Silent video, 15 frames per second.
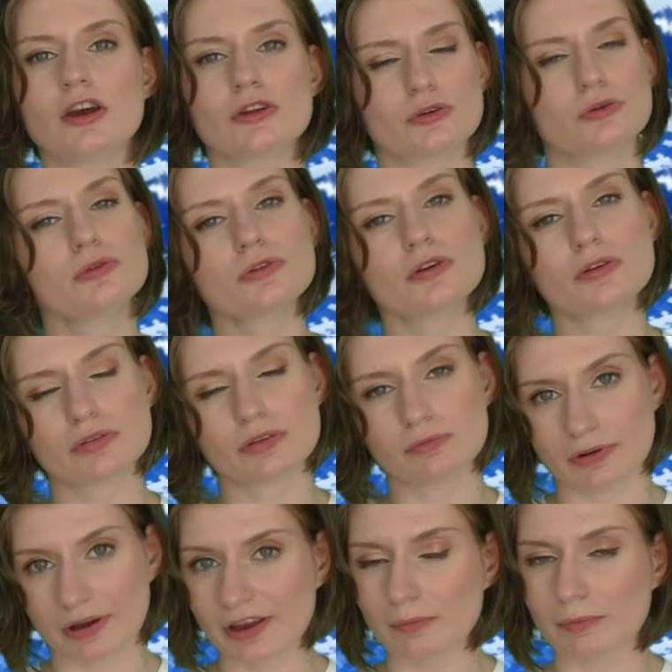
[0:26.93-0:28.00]
Due to Earth's
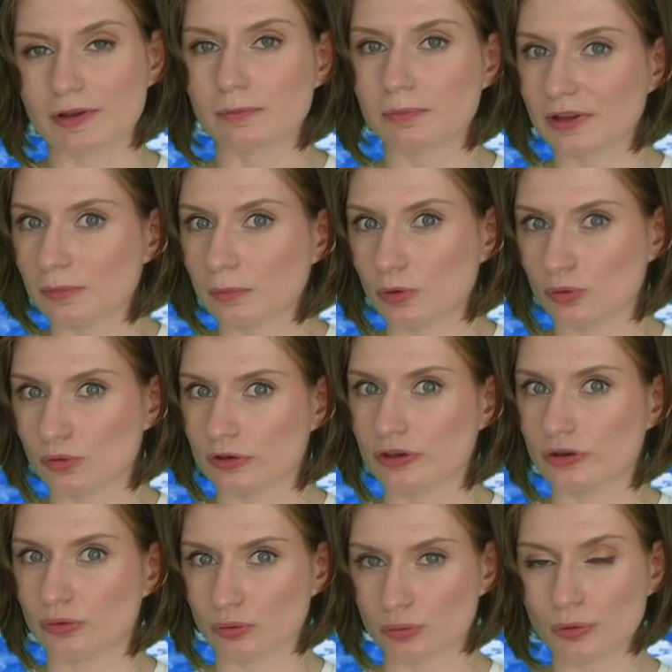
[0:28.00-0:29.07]
environment being mostly
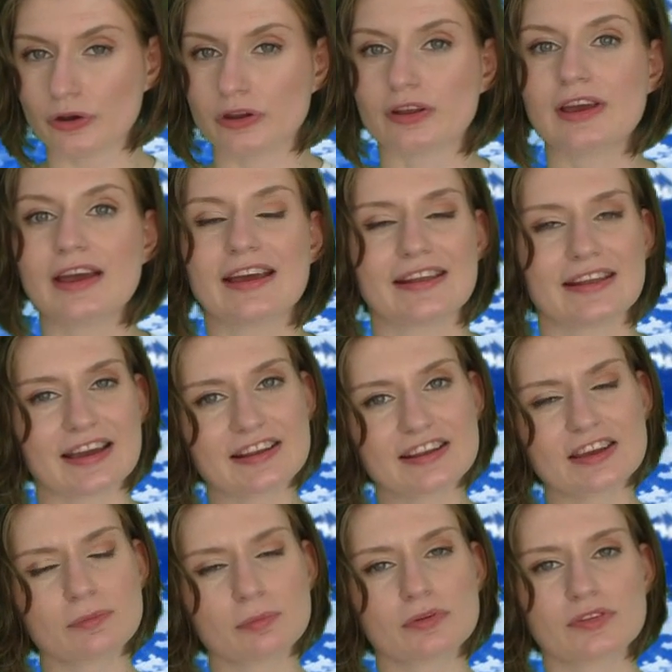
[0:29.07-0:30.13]
destroyed,
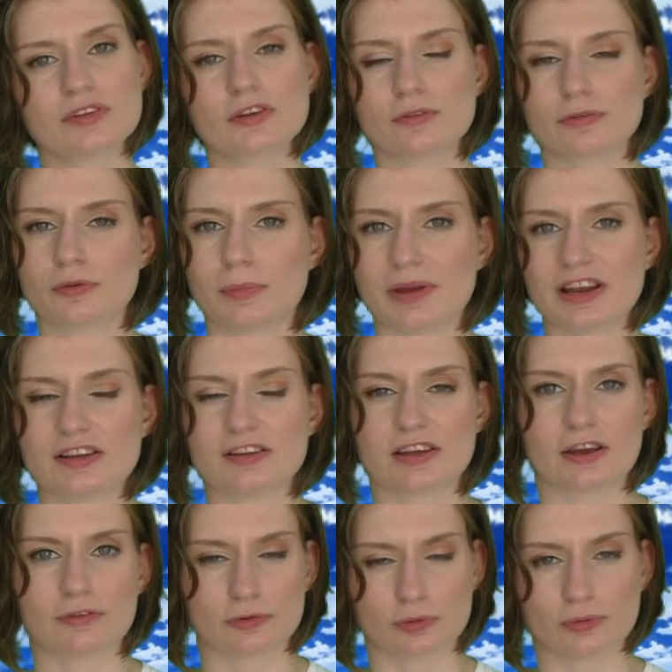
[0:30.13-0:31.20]
98% of humanity
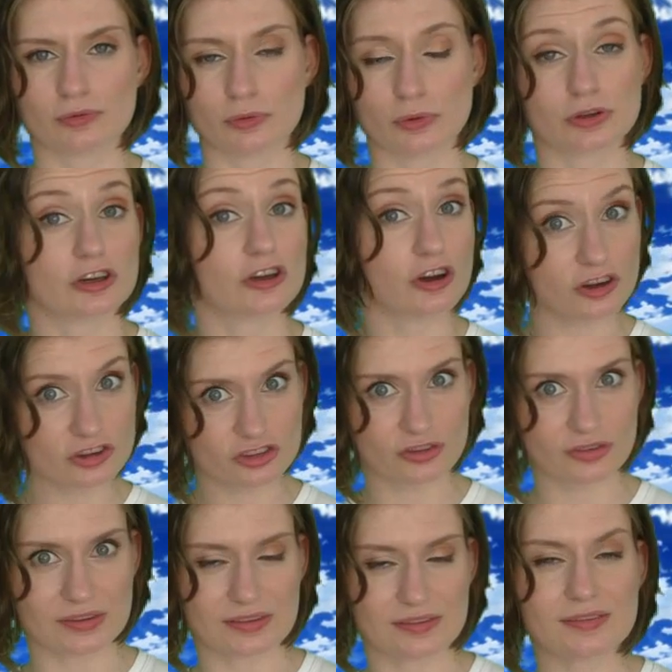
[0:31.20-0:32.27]
have transferred their
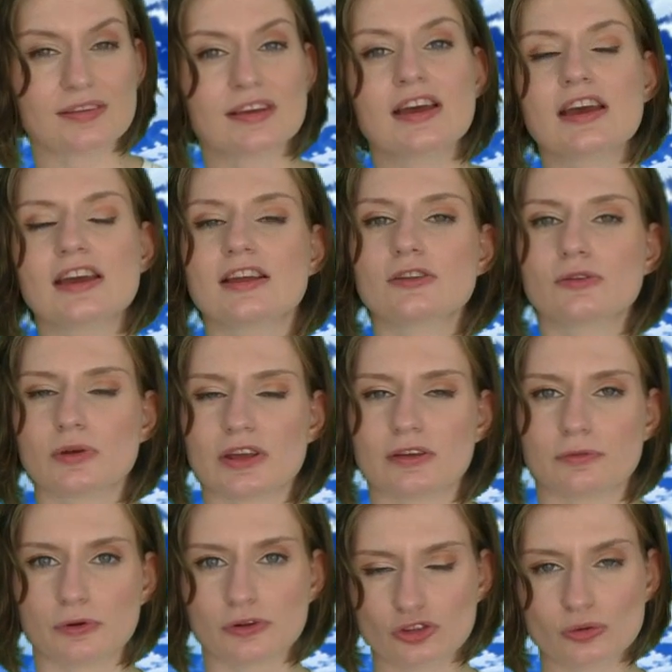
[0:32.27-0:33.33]
consciousnesses into
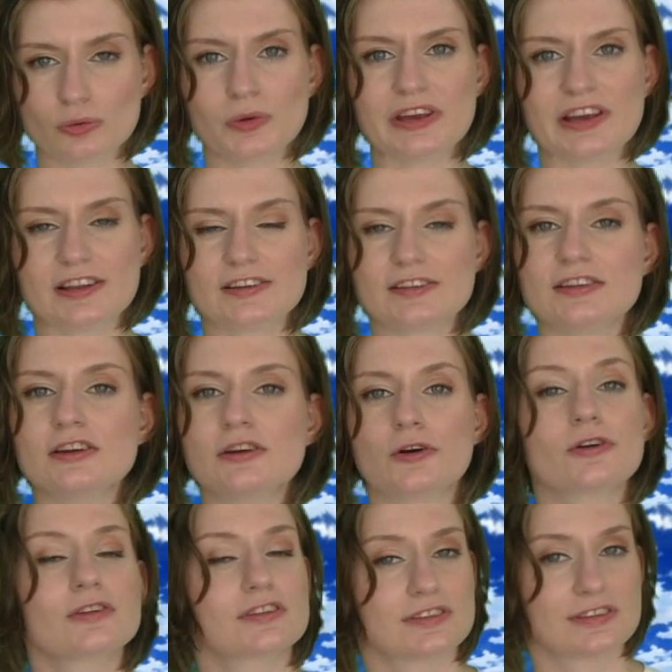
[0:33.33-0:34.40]
a virtual reality
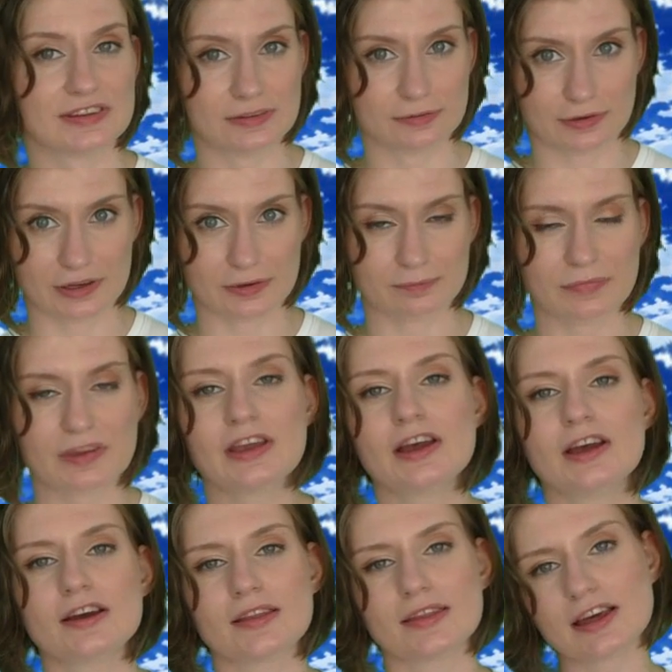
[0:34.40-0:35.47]
called Diva.
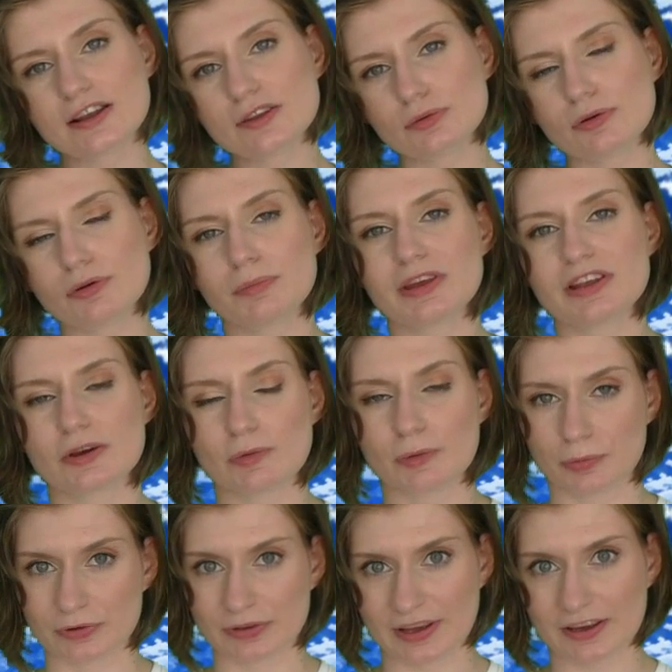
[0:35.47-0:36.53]
That's where we meet our
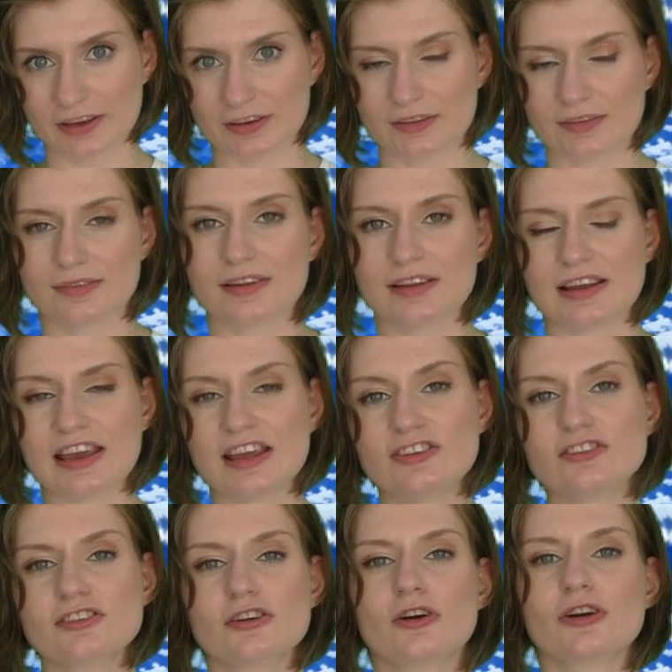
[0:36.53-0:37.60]
protagonist, an
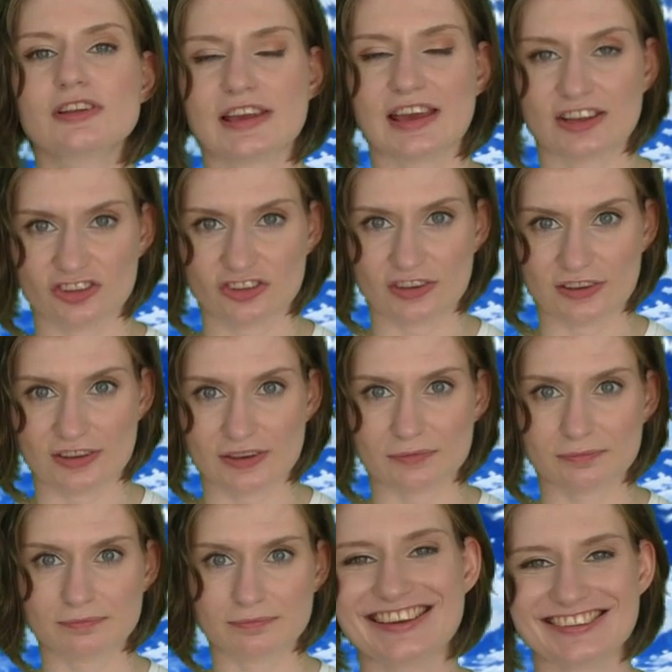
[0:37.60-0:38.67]
agent called Angela.
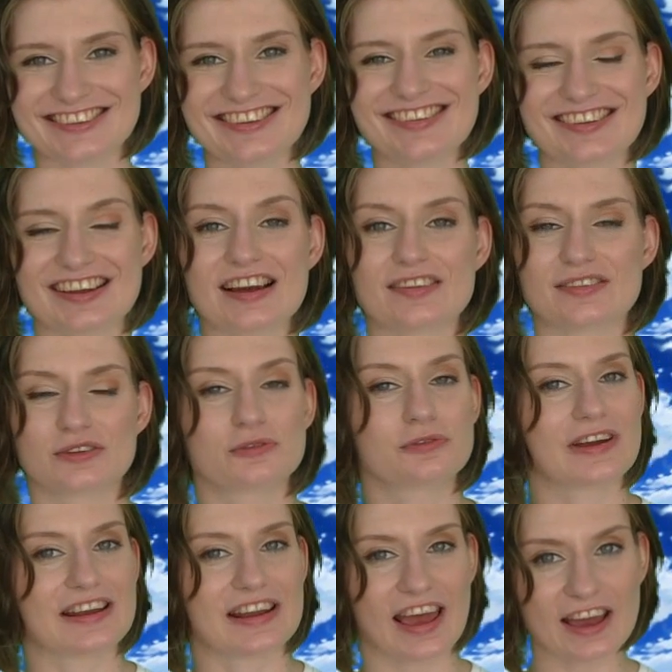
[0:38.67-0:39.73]
She's tasked to
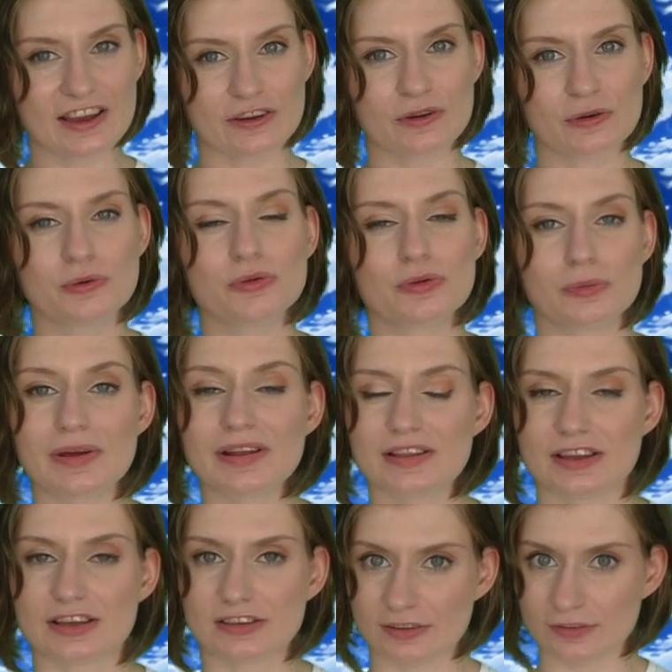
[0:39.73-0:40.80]
find a hacker who's
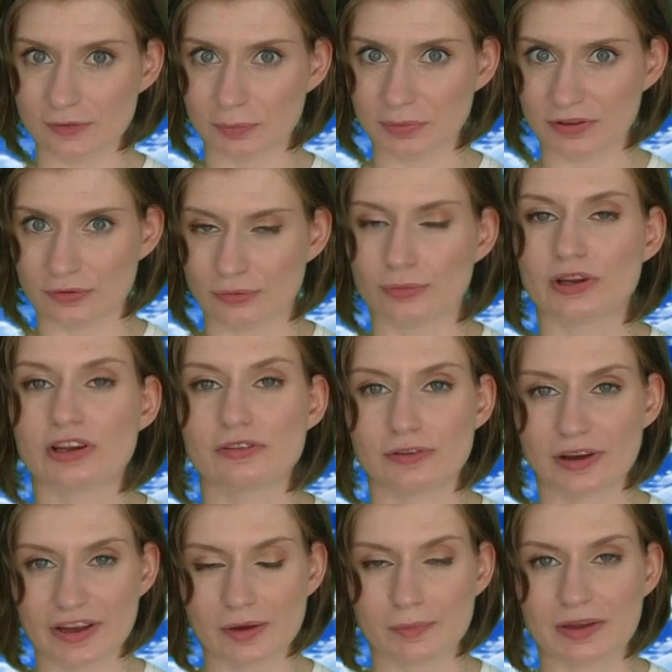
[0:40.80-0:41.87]
threatening this peaceful
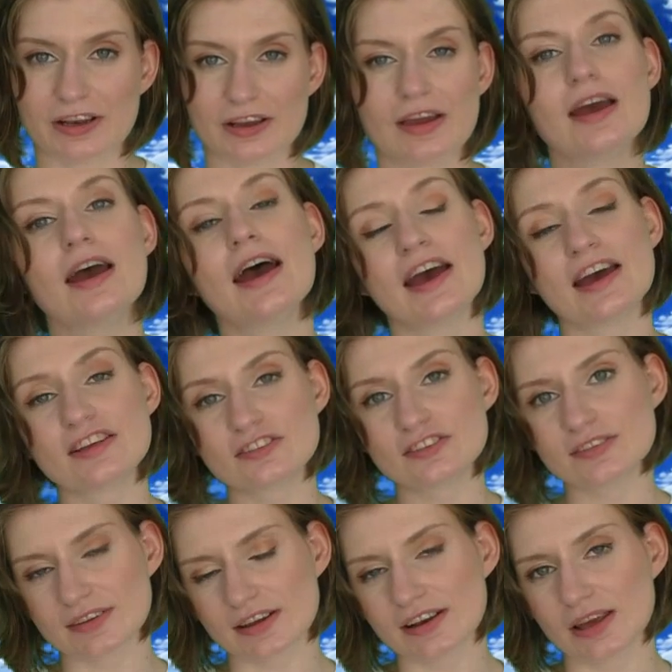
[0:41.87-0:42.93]
environment. As
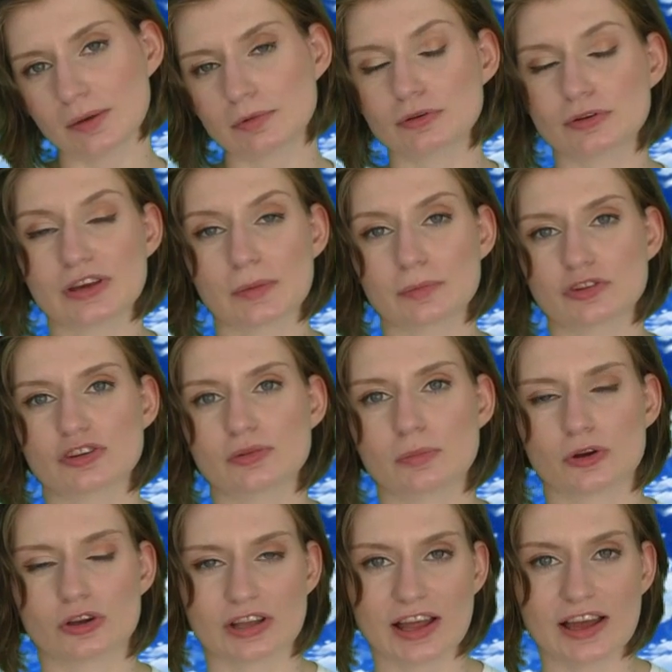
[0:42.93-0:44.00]
she's unable to catch him
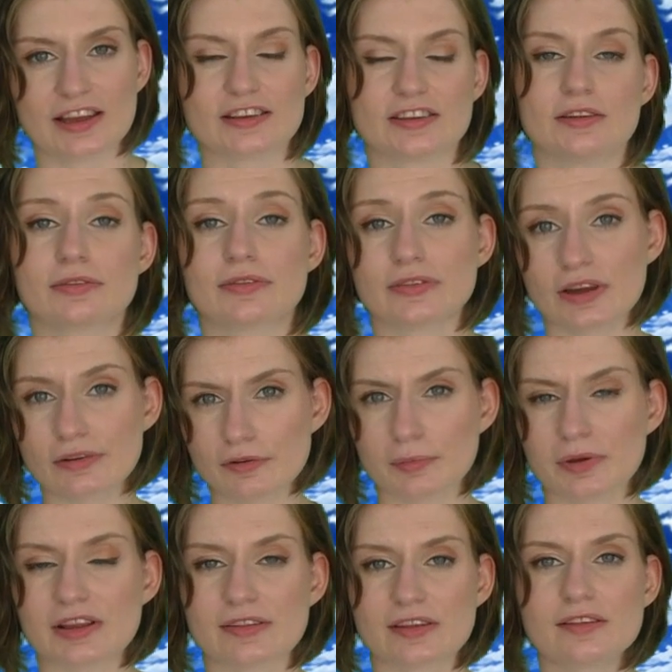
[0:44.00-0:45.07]
online, Diva's
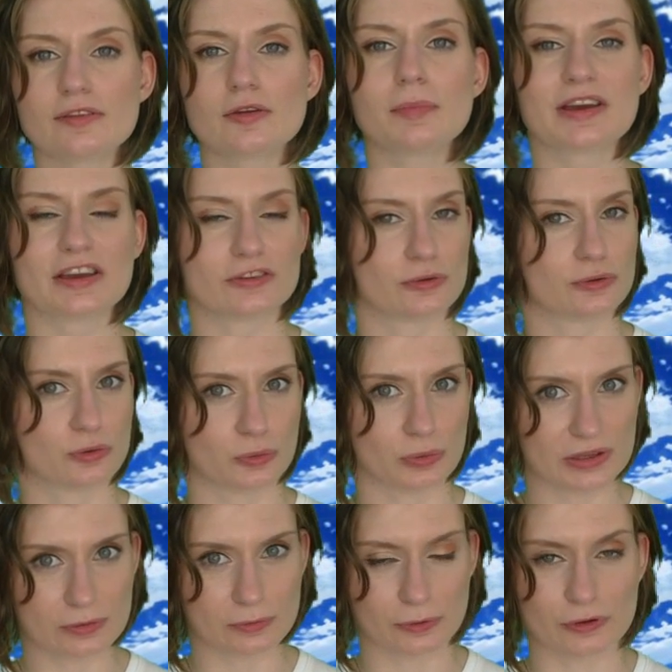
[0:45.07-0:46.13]
government sends her back into the
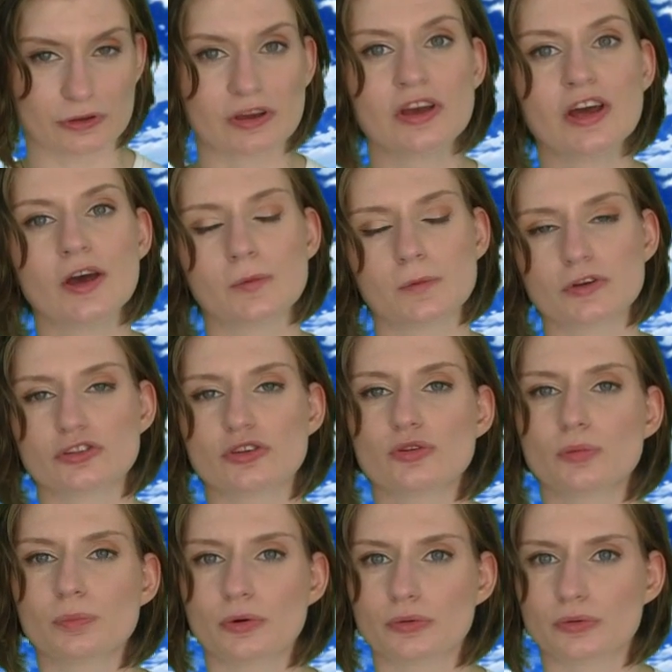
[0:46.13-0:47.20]
real world, where she's
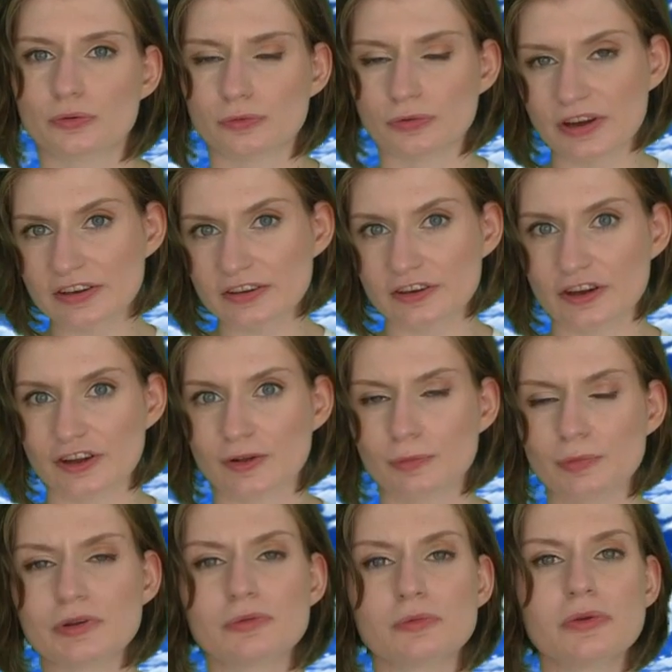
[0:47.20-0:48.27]
supposed to find the
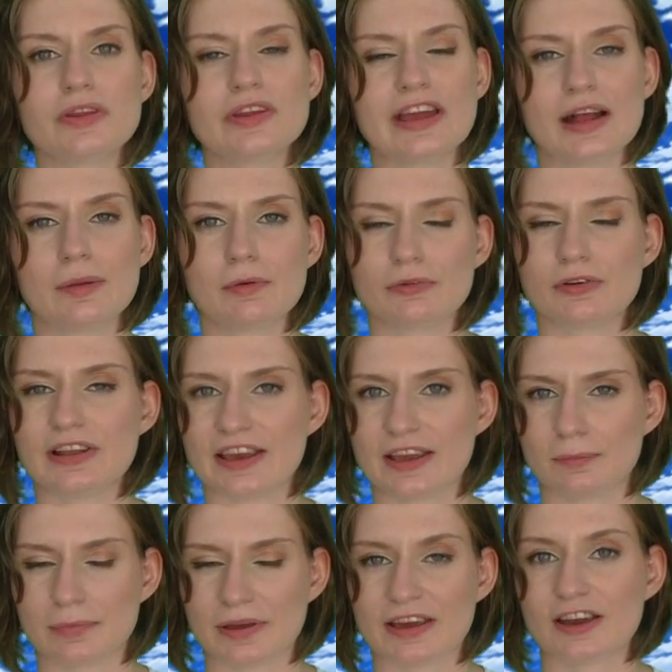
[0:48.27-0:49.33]
culprit with the help of a
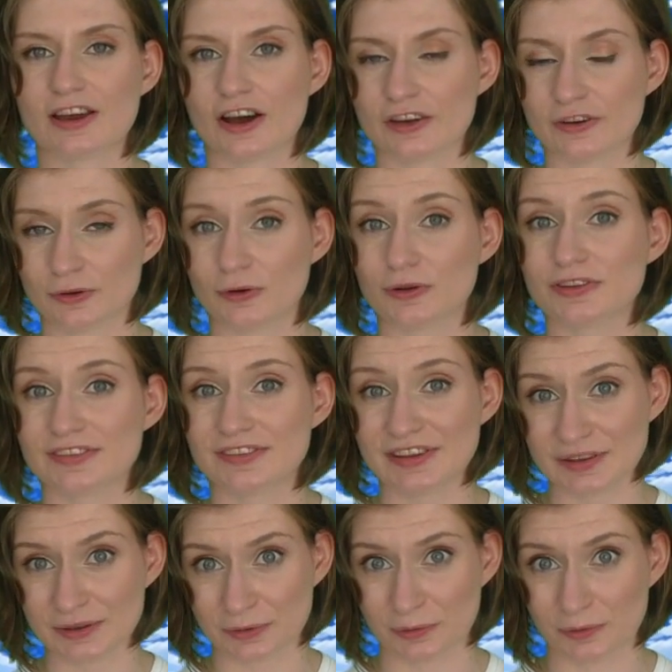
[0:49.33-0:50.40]
laid-back guy called
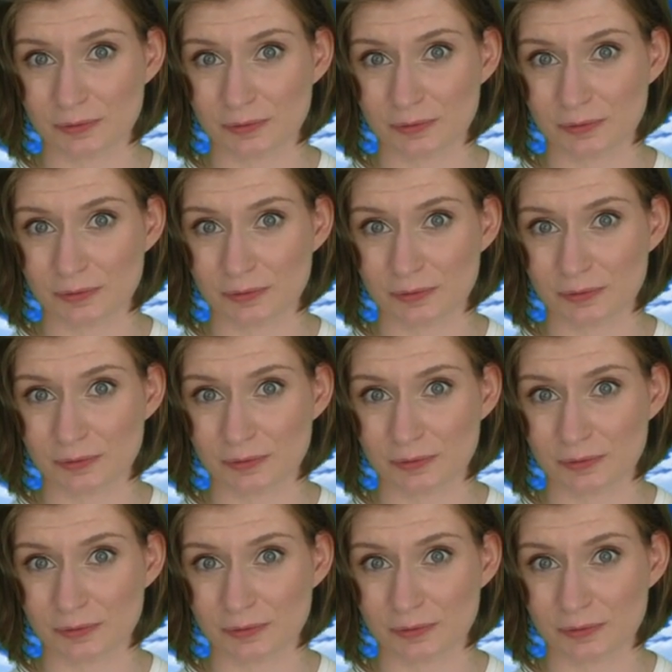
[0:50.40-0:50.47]
Dingo.